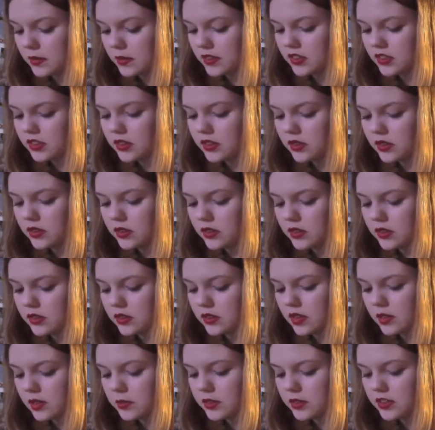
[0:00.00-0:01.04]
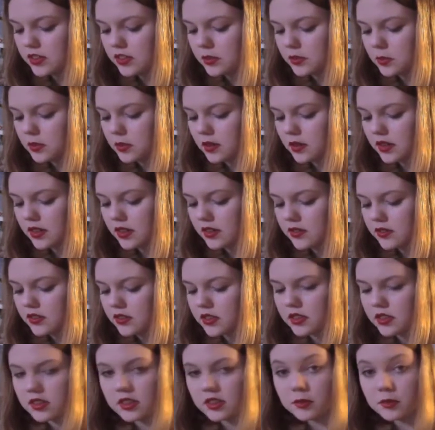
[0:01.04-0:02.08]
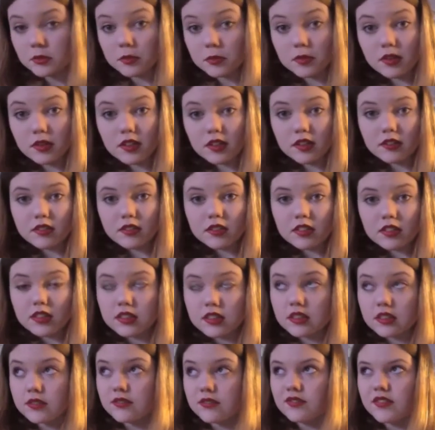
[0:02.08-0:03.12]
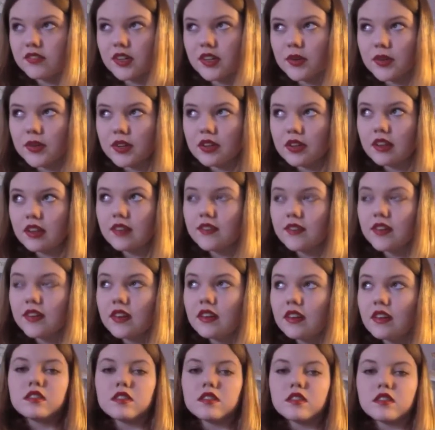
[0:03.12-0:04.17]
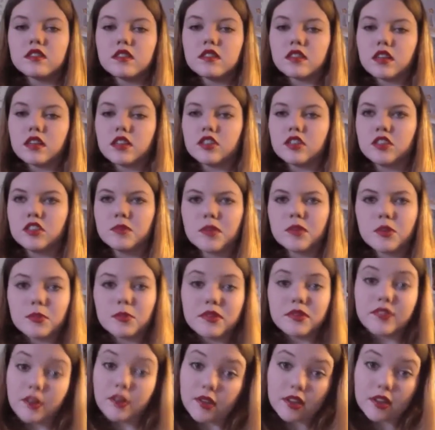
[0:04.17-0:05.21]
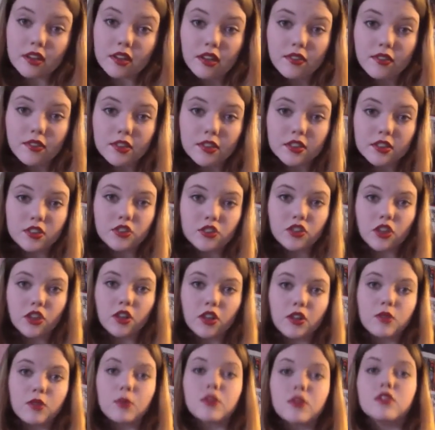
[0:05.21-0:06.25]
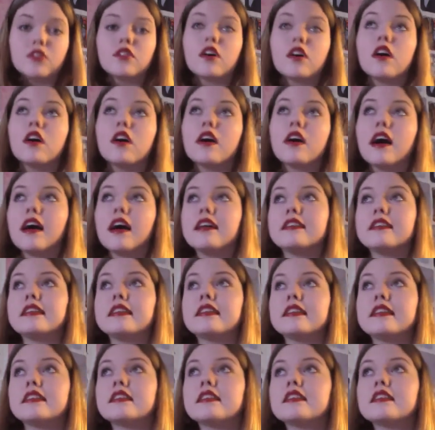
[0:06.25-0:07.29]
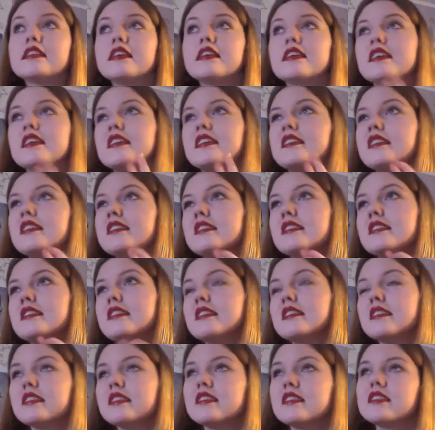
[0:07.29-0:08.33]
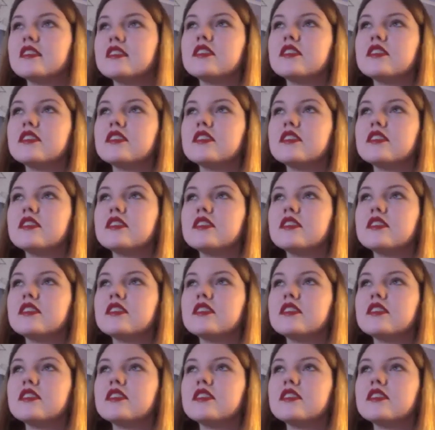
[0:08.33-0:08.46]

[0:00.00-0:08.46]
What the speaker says: And she's also, I mean, she's brave. She seems brave. She's very clever. And she must be very clever because Sherlock wants her as his assistant.